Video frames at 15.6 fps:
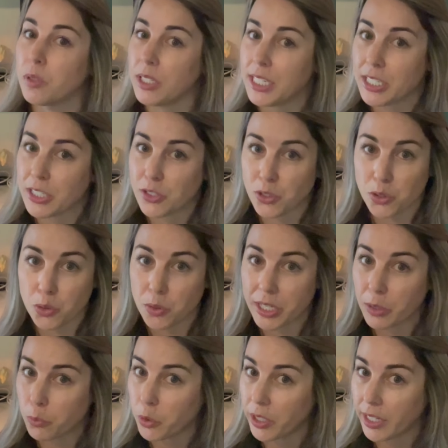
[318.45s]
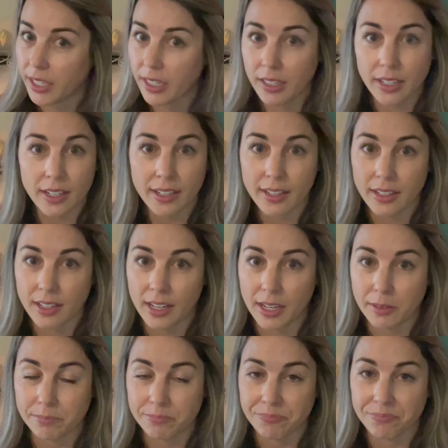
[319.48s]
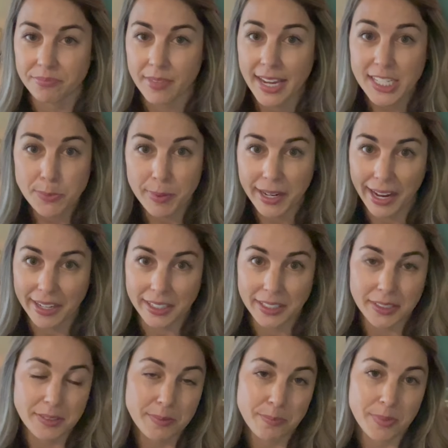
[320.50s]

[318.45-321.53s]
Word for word: need to get one um, expedited?